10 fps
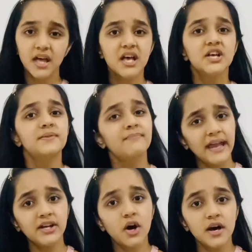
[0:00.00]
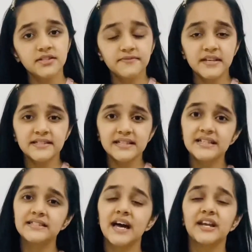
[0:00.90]
Main cause of this is
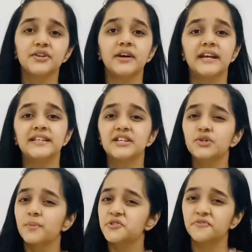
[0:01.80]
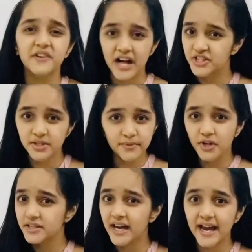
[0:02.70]
that you're eating too much of calcium in your
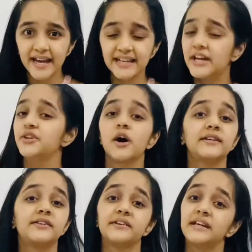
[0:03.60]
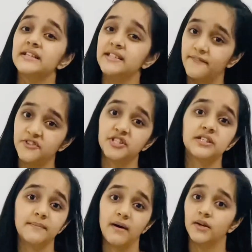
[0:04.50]
diet and not drinking sufficient
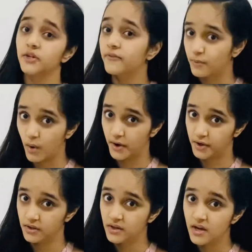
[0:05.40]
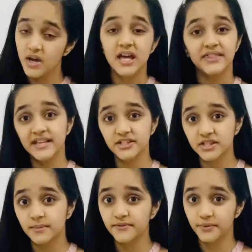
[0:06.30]
amount of water. These are some of
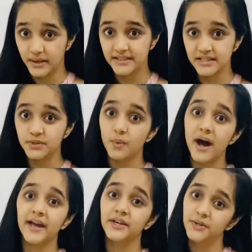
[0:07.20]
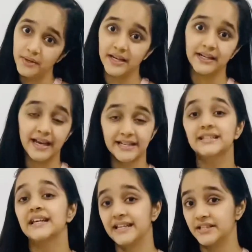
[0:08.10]
the reasons why you can get
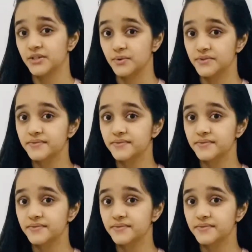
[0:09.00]
kidney stones.